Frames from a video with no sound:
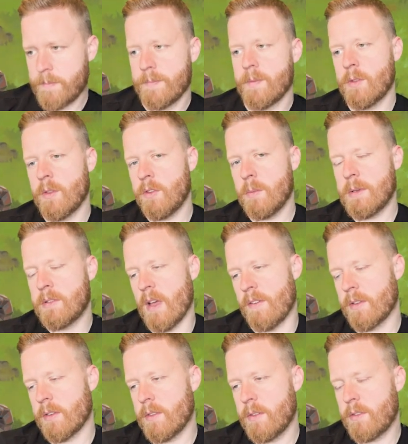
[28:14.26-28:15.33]
So this will be tough
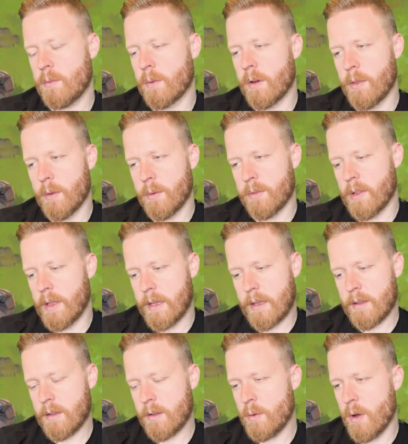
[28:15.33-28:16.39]
because this is one of those
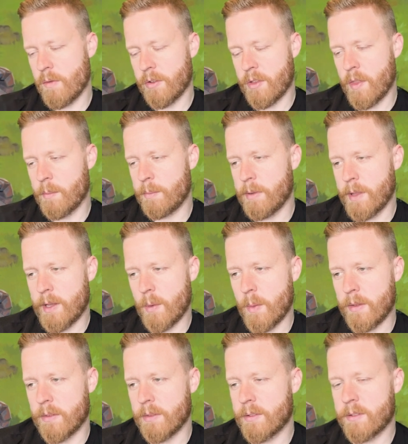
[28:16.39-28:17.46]
like whoever's on the play
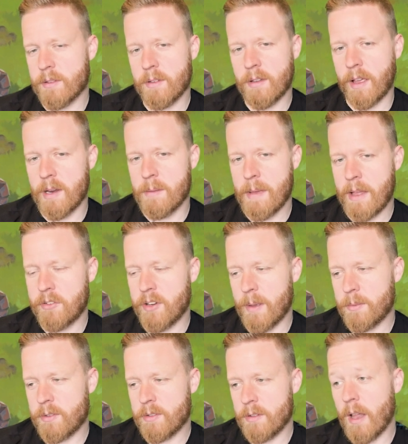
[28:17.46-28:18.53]
wins kind of
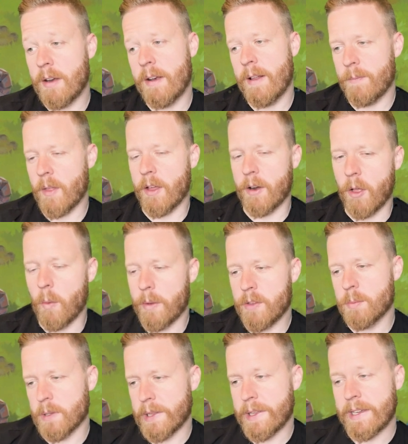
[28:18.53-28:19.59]
matchups. Not always,
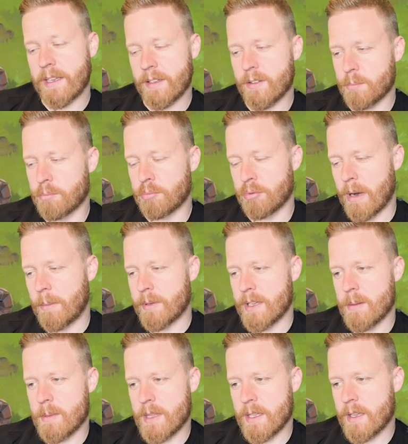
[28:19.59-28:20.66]
but like it's probably going
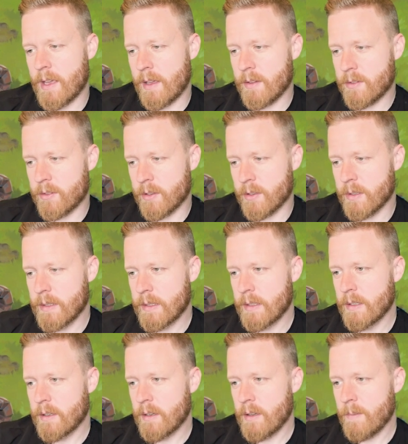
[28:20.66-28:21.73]
to be the case. So
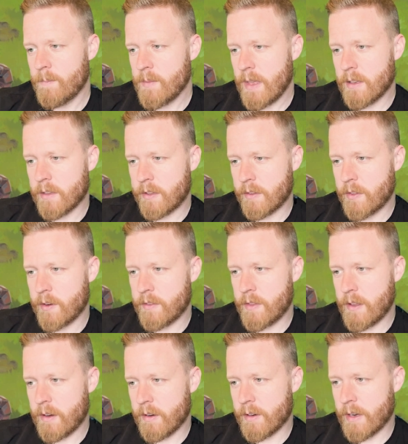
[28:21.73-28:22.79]
it looks like
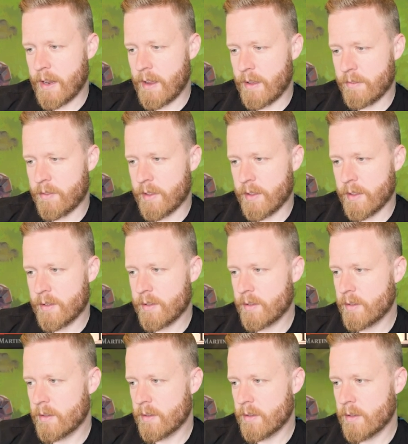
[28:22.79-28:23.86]
they're going to have the
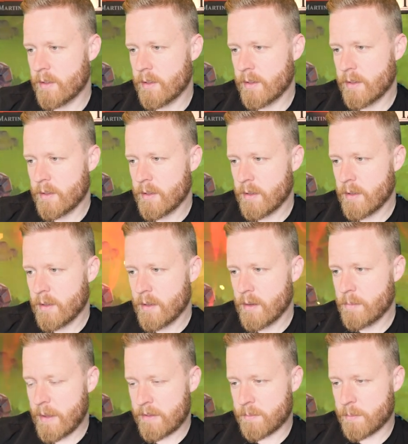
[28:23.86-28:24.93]

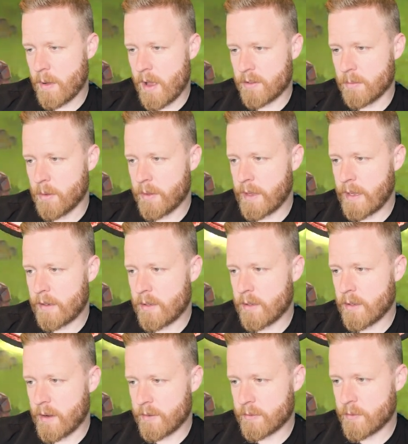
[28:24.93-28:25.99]
best possible hand you
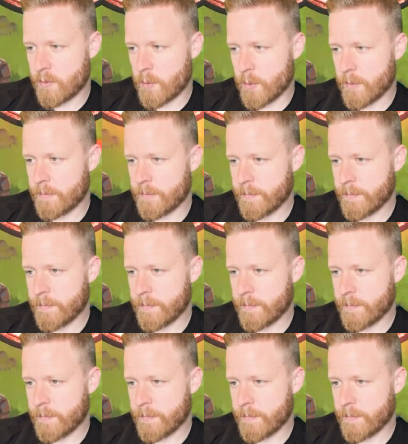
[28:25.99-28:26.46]
can ask for.